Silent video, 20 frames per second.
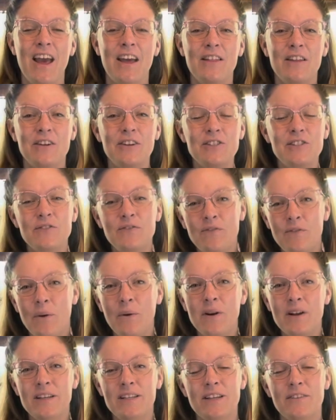There's
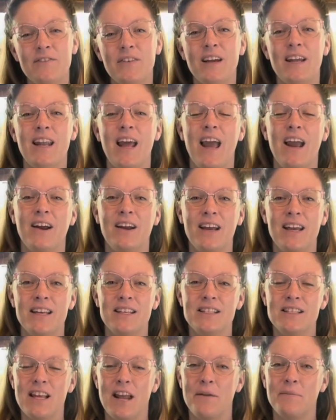4 different
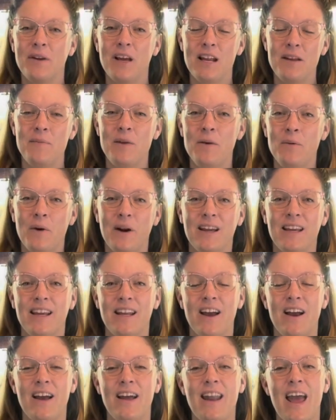areas that I'm going to be
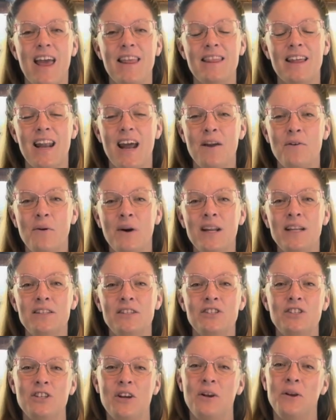working on, and then I wanted
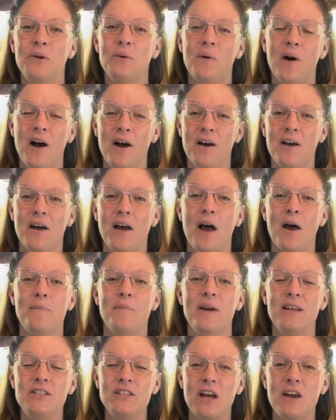to show you all a
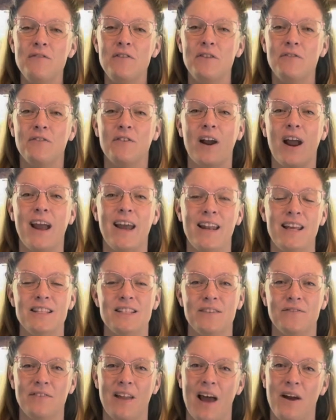bunch of the varieties
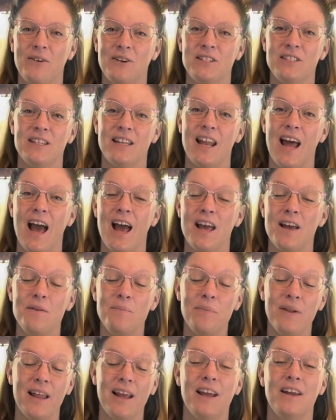of flowers that I
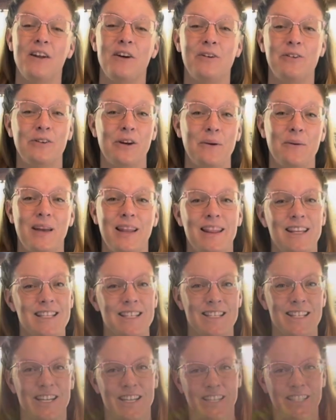plan on growing
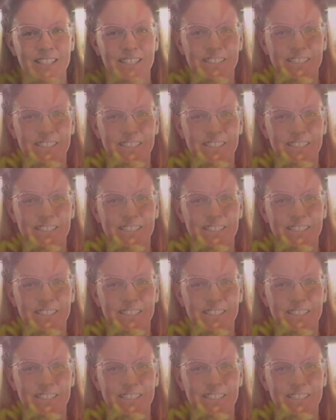this year.